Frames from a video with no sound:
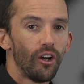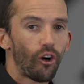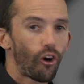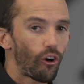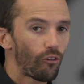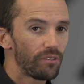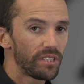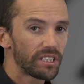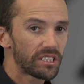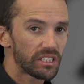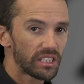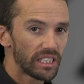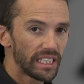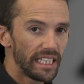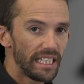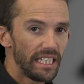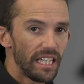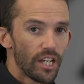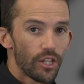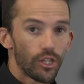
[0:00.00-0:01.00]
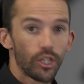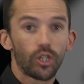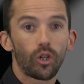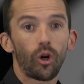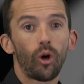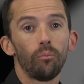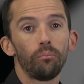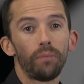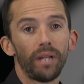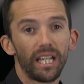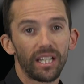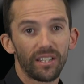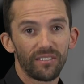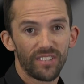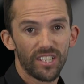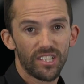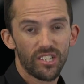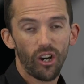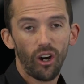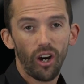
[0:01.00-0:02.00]
Obviously, the compound
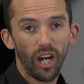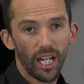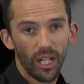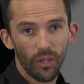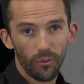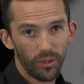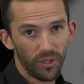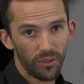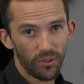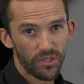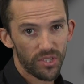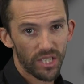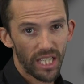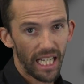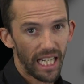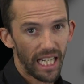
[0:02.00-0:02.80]
of the tire, whether it's a